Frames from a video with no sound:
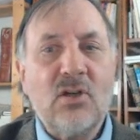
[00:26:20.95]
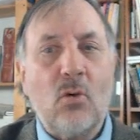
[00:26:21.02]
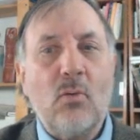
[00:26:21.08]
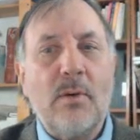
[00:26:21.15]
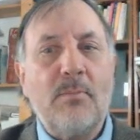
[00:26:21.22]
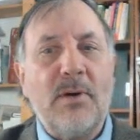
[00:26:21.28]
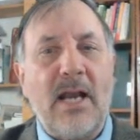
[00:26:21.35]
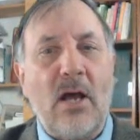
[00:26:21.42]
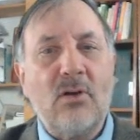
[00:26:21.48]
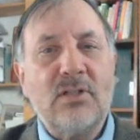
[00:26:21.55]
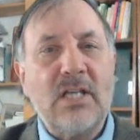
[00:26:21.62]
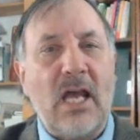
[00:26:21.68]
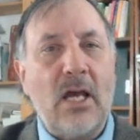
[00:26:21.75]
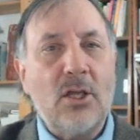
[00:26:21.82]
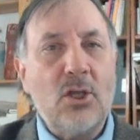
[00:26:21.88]
So we
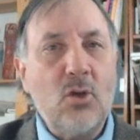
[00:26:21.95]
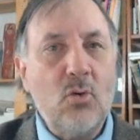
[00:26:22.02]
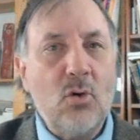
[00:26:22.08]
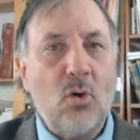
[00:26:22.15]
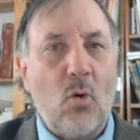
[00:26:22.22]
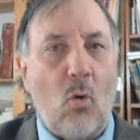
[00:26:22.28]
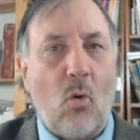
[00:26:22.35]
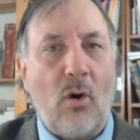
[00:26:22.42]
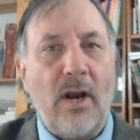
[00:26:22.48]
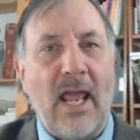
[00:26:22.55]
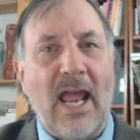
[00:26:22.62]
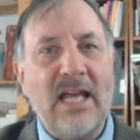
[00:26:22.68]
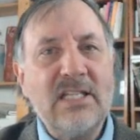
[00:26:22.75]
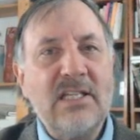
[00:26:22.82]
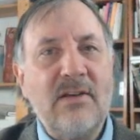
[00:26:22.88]
pronounce a
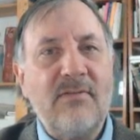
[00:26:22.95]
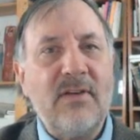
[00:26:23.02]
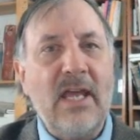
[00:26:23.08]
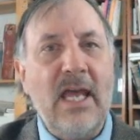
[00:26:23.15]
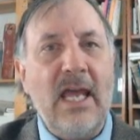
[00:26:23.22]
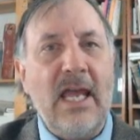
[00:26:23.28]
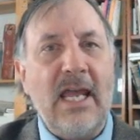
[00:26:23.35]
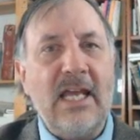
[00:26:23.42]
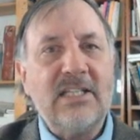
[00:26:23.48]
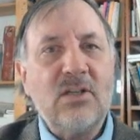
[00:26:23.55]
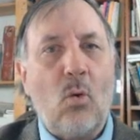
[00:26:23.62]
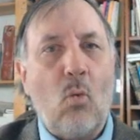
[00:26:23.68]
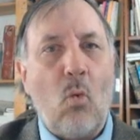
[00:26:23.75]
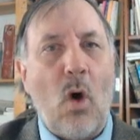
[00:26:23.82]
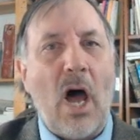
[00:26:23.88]
unicorn as if
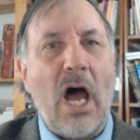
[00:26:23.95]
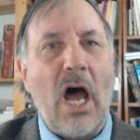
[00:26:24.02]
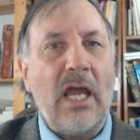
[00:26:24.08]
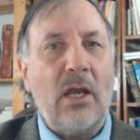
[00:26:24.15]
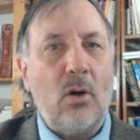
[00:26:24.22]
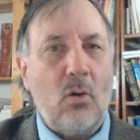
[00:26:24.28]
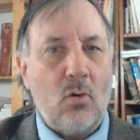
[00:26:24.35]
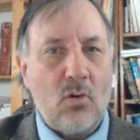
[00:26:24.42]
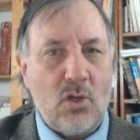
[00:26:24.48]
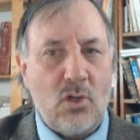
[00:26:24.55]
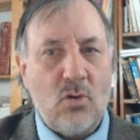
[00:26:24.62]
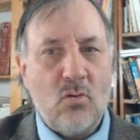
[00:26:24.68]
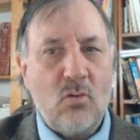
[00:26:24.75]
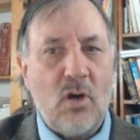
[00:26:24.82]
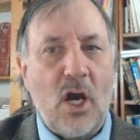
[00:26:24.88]
it's a Y O
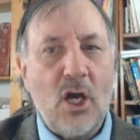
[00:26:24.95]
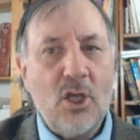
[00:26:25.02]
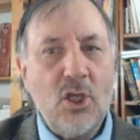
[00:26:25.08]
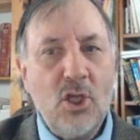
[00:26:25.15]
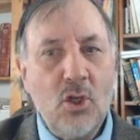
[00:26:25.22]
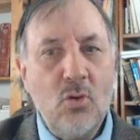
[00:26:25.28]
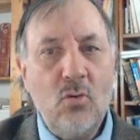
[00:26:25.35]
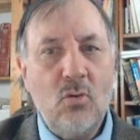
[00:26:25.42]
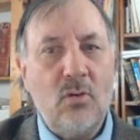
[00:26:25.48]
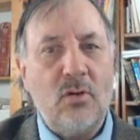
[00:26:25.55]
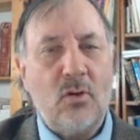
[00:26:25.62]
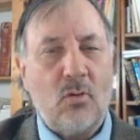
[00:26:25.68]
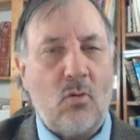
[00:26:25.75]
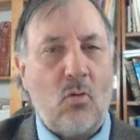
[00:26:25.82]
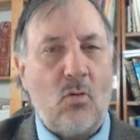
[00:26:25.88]
U, a
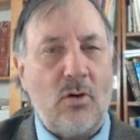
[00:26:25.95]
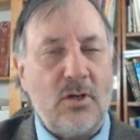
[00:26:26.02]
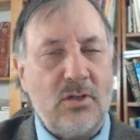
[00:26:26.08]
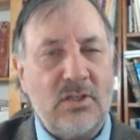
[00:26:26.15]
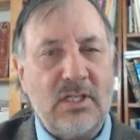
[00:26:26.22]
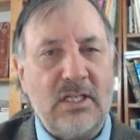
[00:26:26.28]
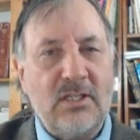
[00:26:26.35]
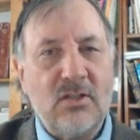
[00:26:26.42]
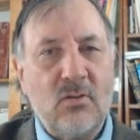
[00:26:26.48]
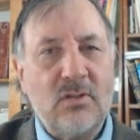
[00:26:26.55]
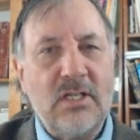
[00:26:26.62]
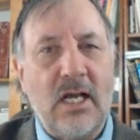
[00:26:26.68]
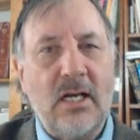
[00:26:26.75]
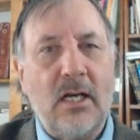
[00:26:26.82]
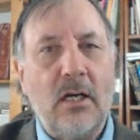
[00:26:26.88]
unicorn, you see. So
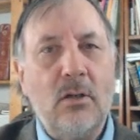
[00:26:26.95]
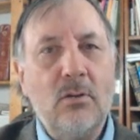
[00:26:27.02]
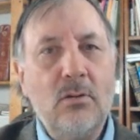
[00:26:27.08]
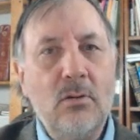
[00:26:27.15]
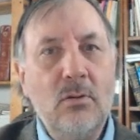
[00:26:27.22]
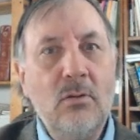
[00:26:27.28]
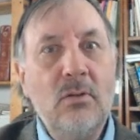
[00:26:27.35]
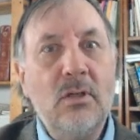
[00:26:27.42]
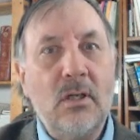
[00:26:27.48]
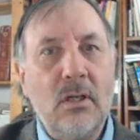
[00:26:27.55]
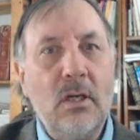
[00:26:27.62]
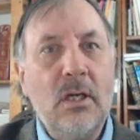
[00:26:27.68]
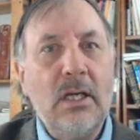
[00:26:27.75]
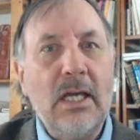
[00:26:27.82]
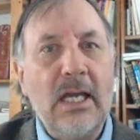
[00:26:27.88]
it's not a uni-
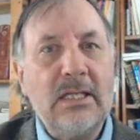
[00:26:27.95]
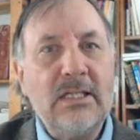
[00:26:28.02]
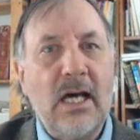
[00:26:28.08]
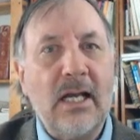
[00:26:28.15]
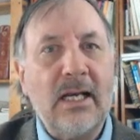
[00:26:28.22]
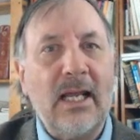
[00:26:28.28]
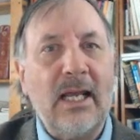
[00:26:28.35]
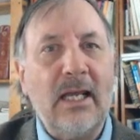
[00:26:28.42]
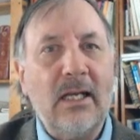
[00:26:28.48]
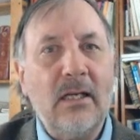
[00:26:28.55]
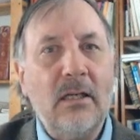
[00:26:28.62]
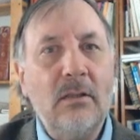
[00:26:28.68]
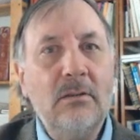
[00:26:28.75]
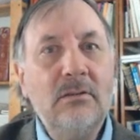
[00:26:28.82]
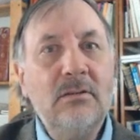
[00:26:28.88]
it's not
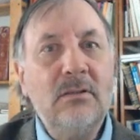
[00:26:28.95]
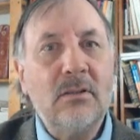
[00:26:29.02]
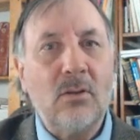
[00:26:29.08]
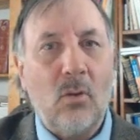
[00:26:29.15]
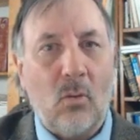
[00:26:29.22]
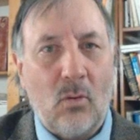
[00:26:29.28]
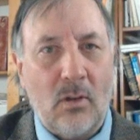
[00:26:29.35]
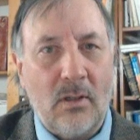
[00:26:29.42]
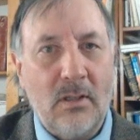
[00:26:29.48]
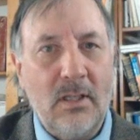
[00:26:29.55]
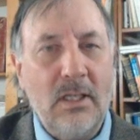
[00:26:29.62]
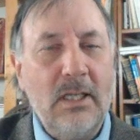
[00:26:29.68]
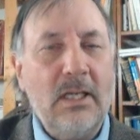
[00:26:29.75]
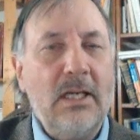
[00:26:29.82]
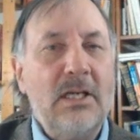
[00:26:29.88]
an unicorn.